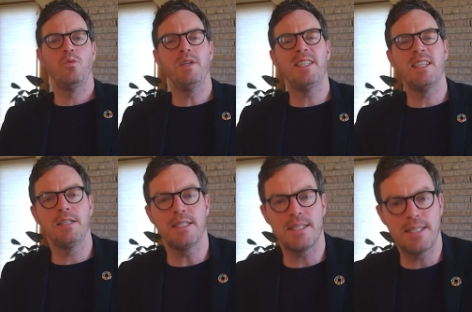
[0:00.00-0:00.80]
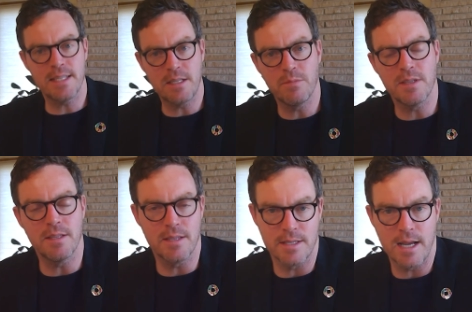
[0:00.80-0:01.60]
resilient systems in
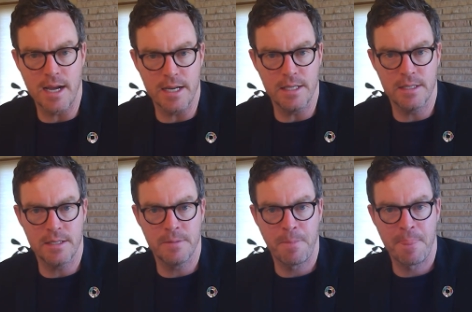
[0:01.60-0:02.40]
societies.